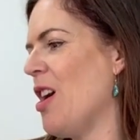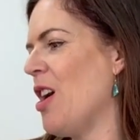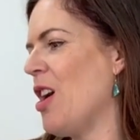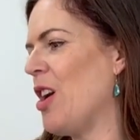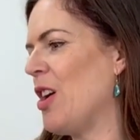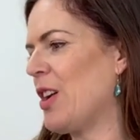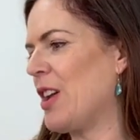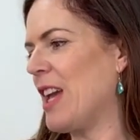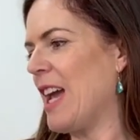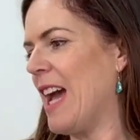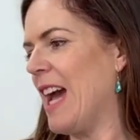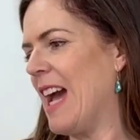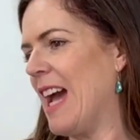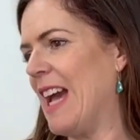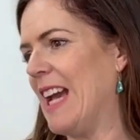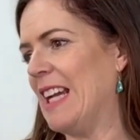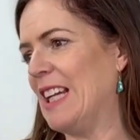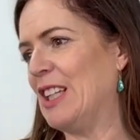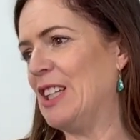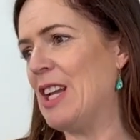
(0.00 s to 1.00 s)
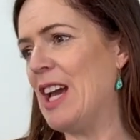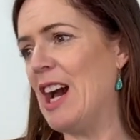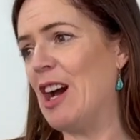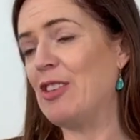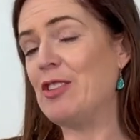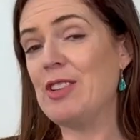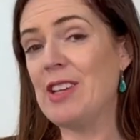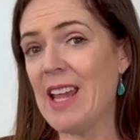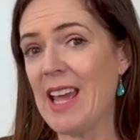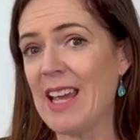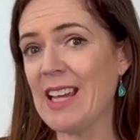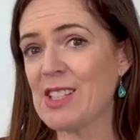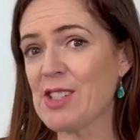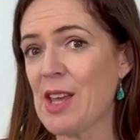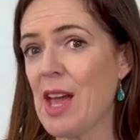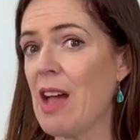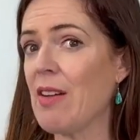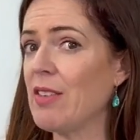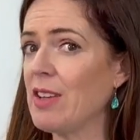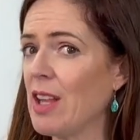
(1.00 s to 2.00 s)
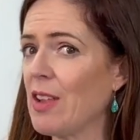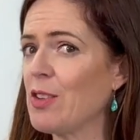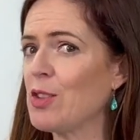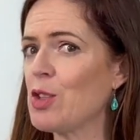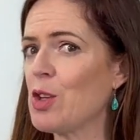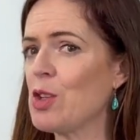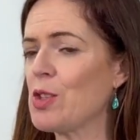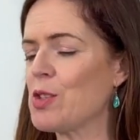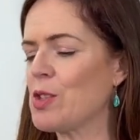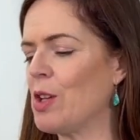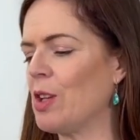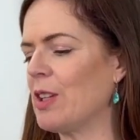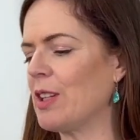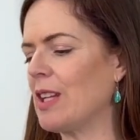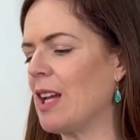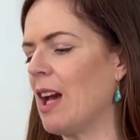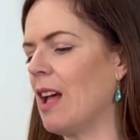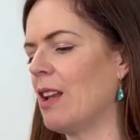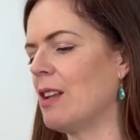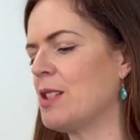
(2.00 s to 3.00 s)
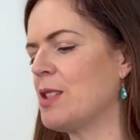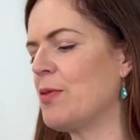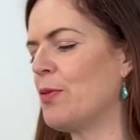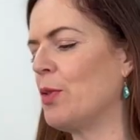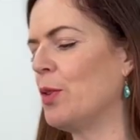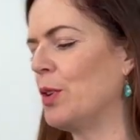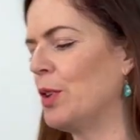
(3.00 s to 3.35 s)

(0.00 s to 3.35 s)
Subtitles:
Okay, now next, I have another 2 solid colours for